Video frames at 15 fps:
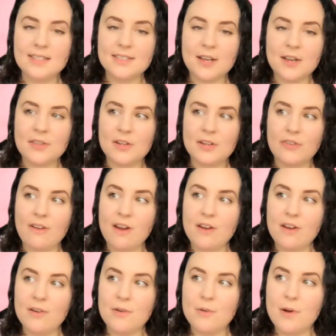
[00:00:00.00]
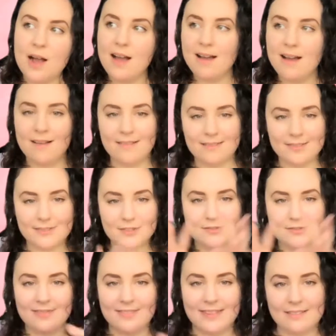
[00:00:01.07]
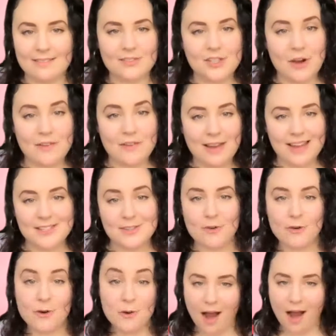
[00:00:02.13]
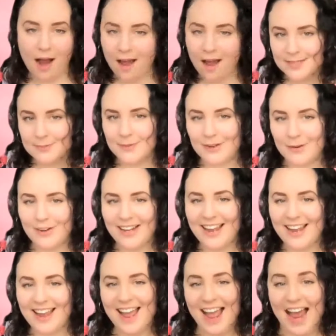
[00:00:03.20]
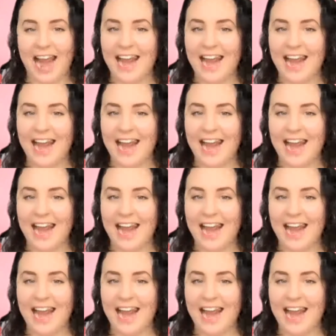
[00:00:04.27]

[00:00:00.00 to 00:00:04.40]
So the Crew little showcase, Crew Cuts, we're calling it.